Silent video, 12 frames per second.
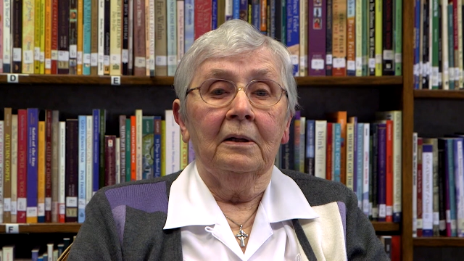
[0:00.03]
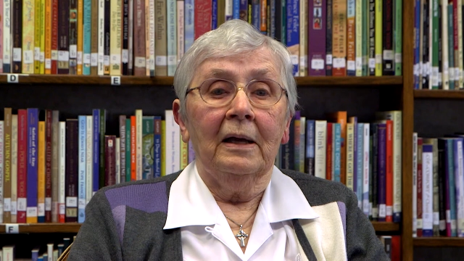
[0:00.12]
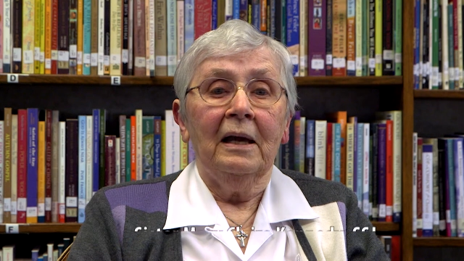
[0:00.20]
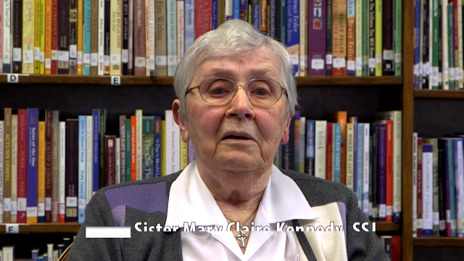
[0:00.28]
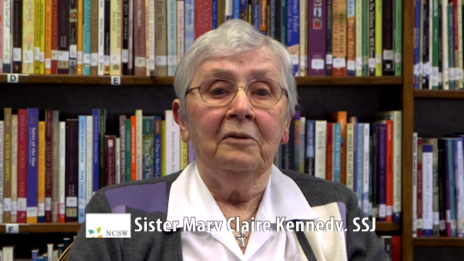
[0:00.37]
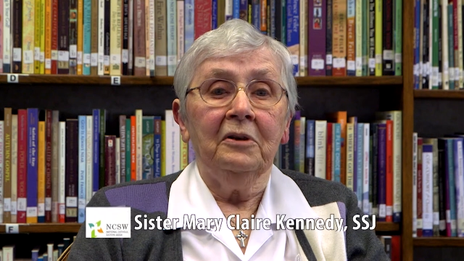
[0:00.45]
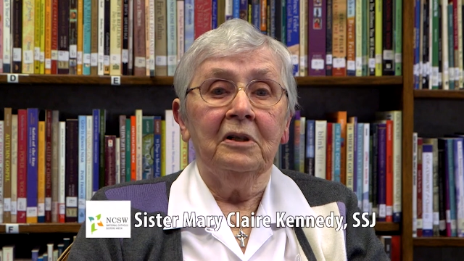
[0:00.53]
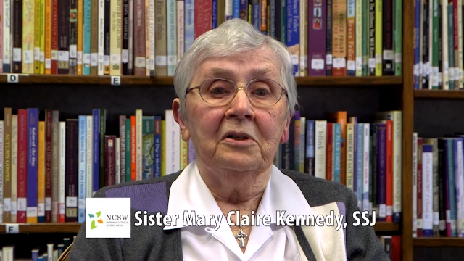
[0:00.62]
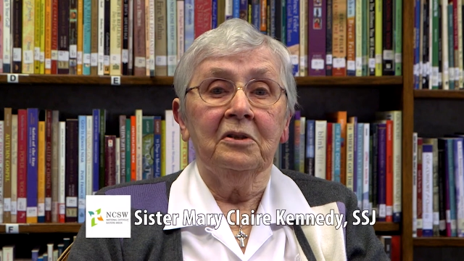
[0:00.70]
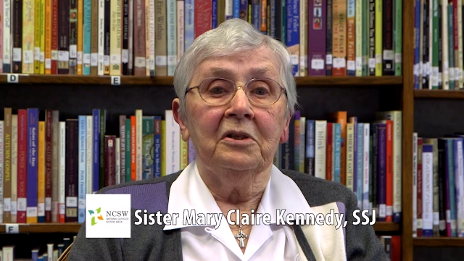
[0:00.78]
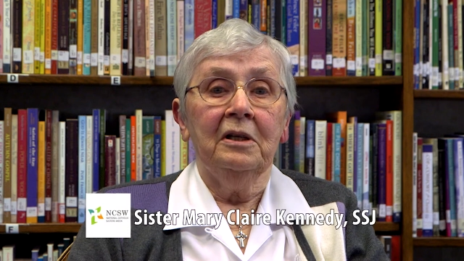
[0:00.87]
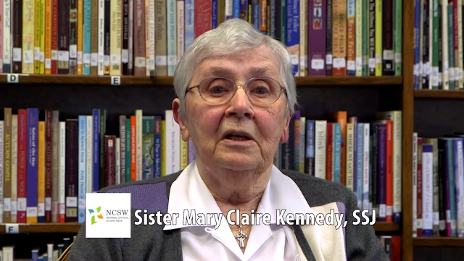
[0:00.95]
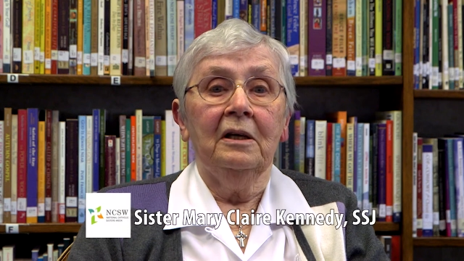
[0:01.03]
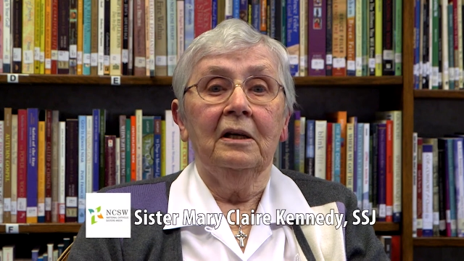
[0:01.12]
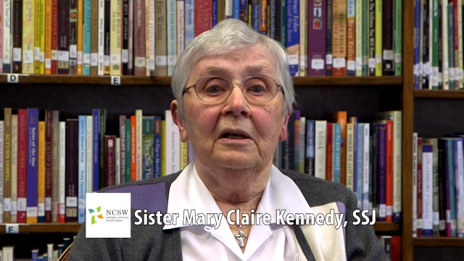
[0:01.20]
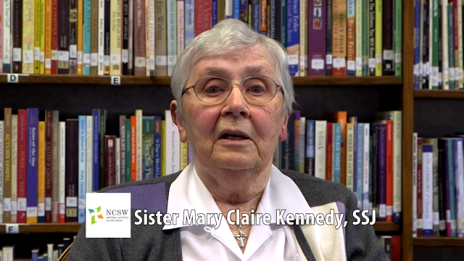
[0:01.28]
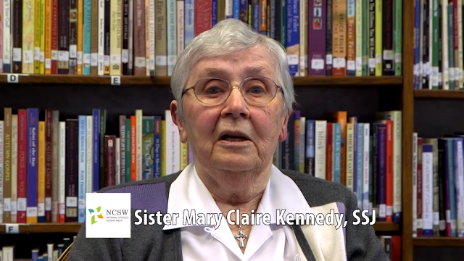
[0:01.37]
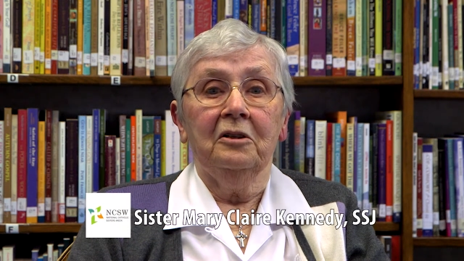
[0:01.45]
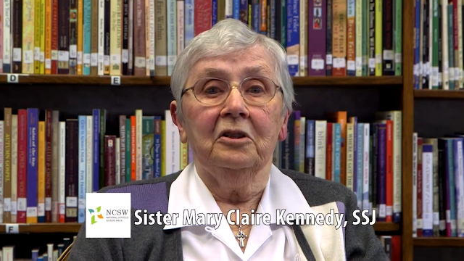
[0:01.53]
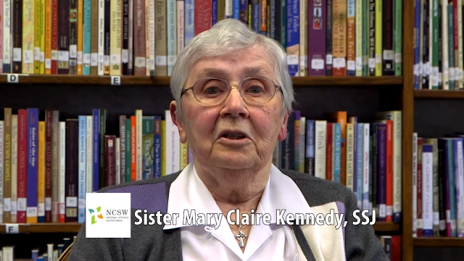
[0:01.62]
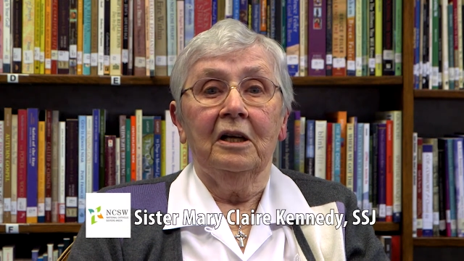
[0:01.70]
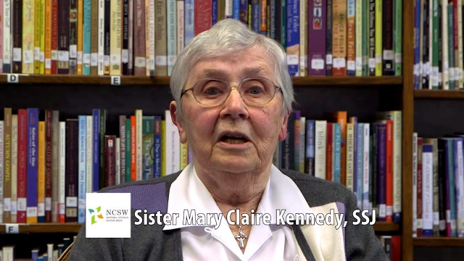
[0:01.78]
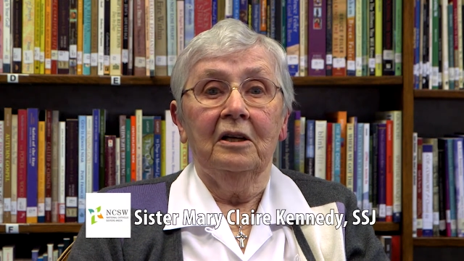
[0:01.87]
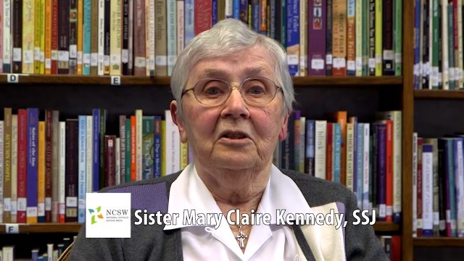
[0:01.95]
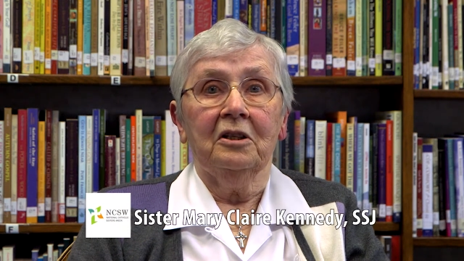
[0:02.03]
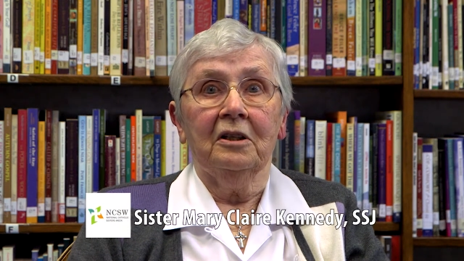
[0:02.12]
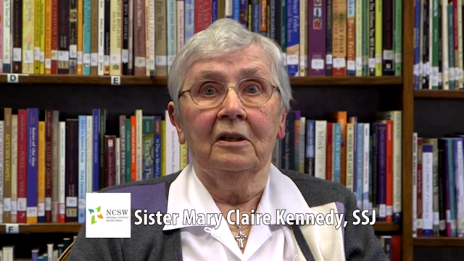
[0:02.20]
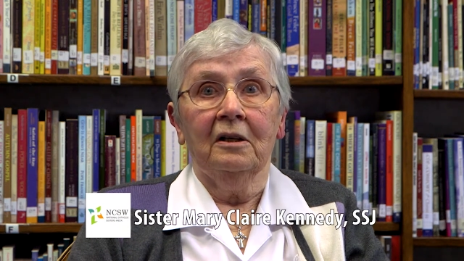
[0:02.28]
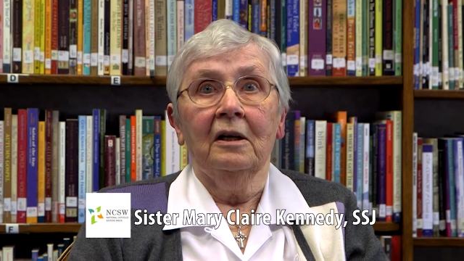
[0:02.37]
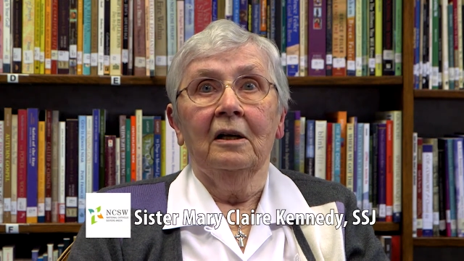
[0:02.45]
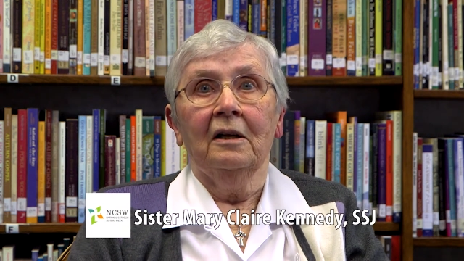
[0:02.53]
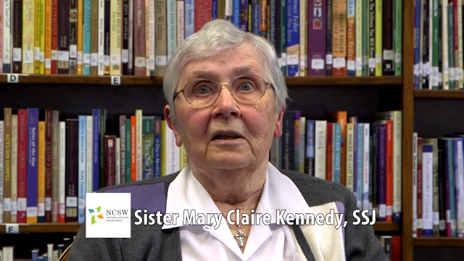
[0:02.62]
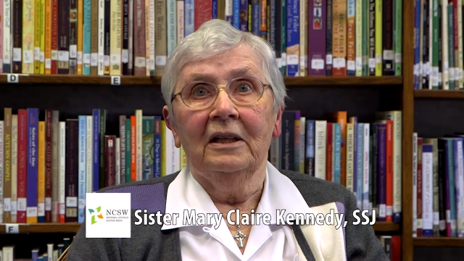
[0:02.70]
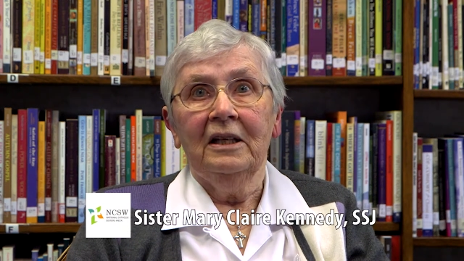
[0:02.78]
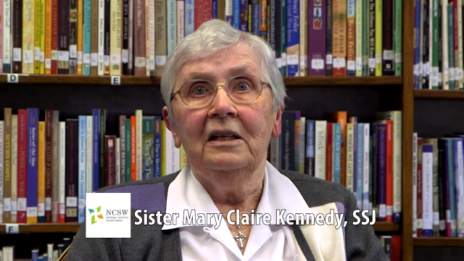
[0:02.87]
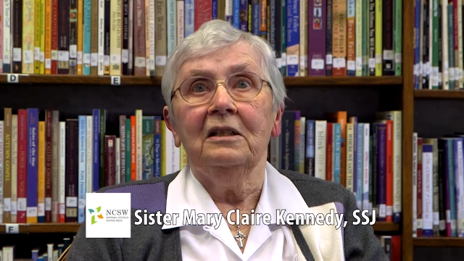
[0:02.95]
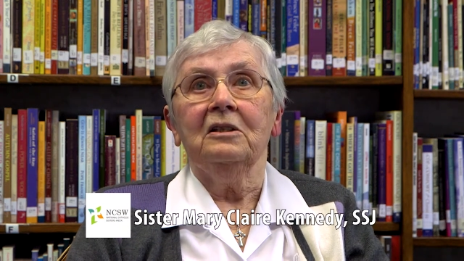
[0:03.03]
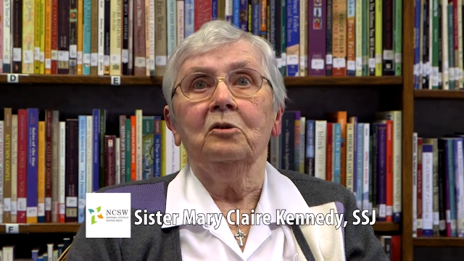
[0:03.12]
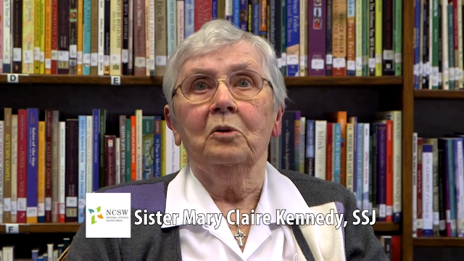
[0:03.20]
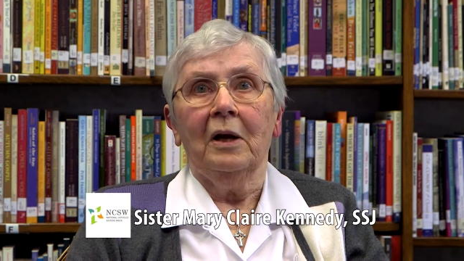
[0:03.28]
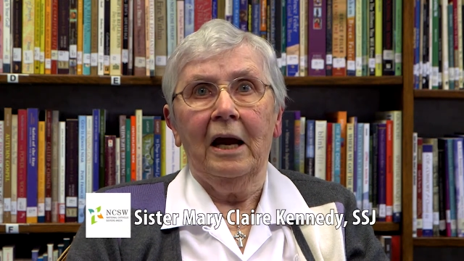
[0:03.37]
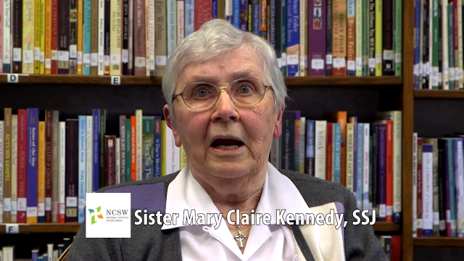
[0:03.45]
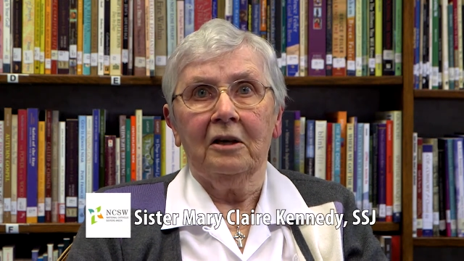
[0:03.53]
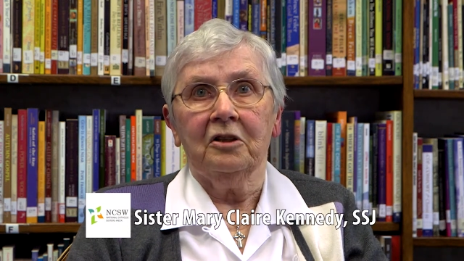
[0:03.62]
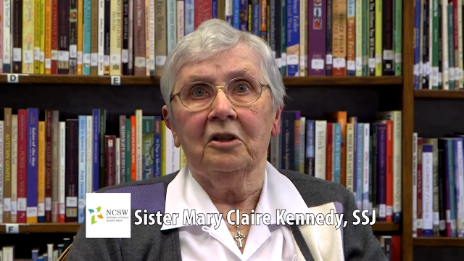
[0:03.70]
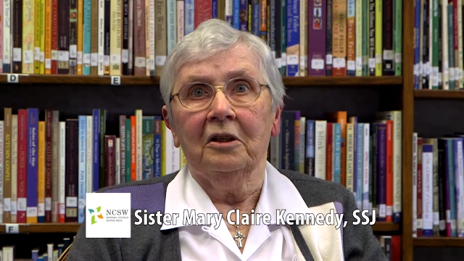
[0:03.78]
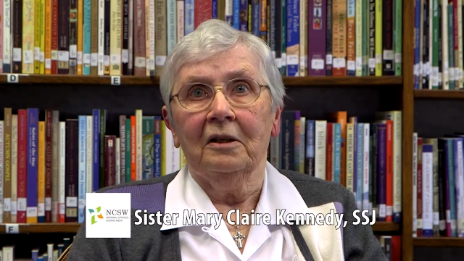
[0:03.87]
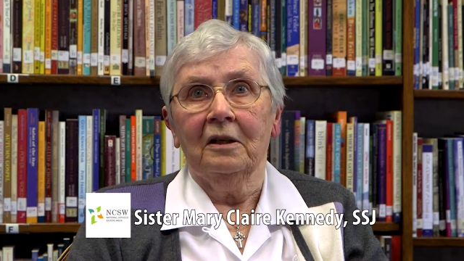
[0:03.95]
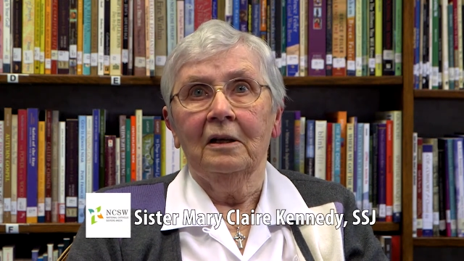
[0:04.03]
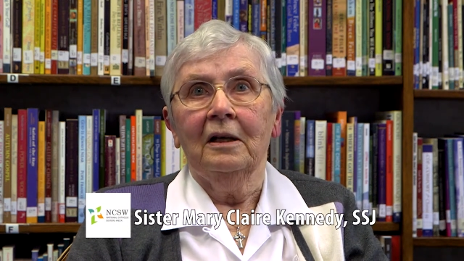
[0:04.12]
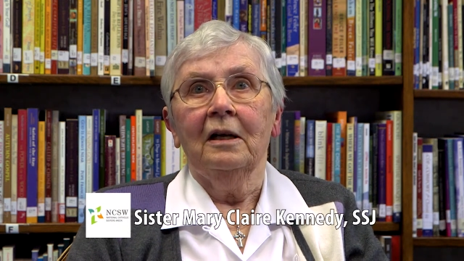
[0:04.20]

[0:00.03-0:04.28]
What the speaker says: advocacy and education lead to action.